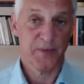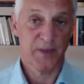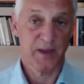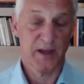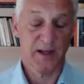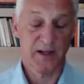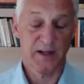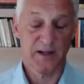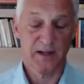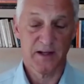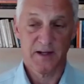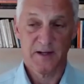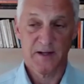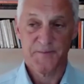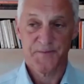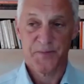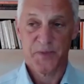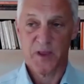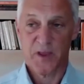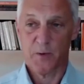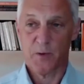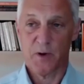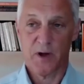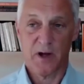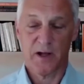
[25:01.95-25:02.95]
And
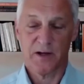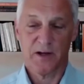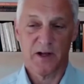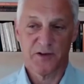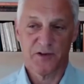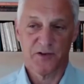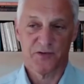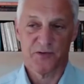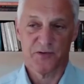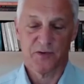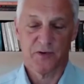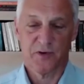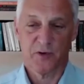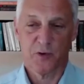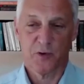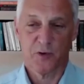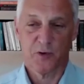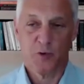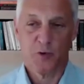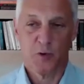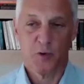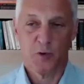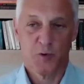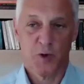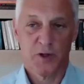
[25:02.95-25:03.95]
uh, I'll just
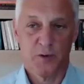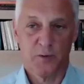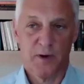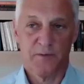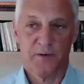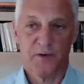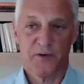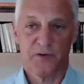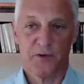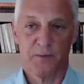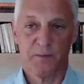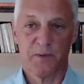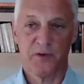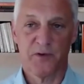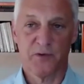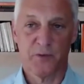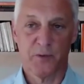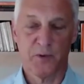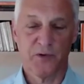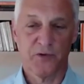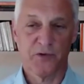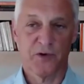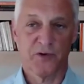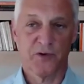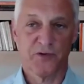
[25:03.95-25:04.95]
quickly reference a piece
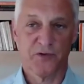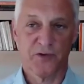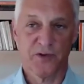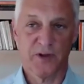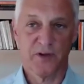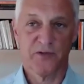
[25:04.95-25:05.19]
of research